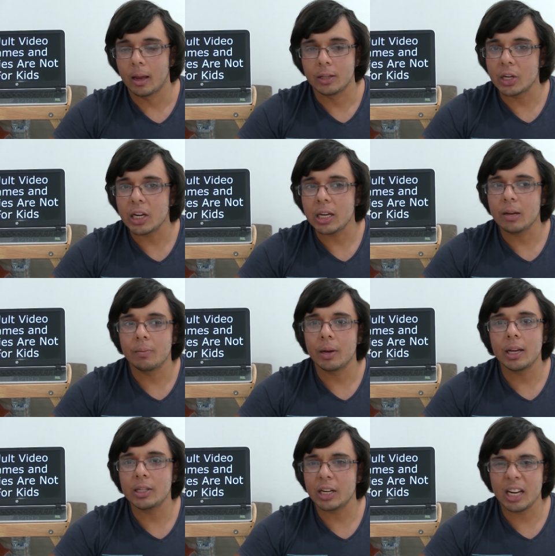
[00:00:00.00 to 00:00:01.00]
G,
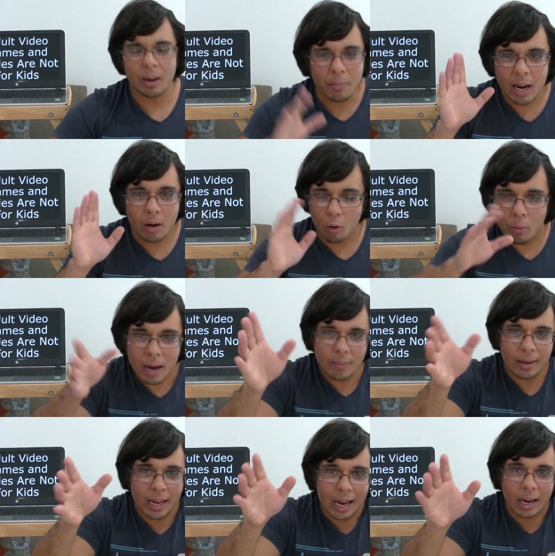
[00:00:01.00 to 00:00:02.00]
PG, and or
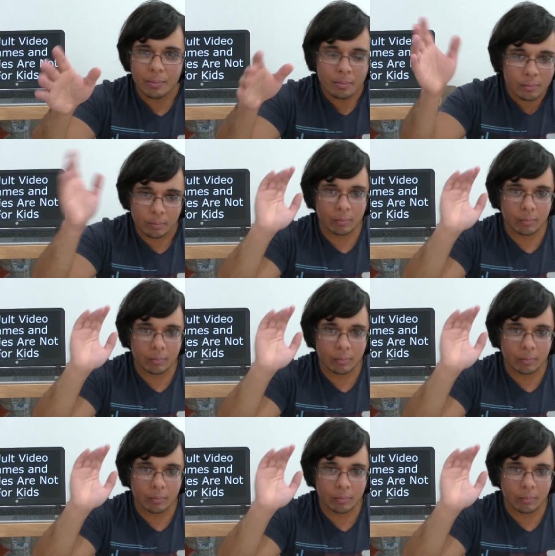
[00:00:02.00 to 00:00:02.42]
maybe M,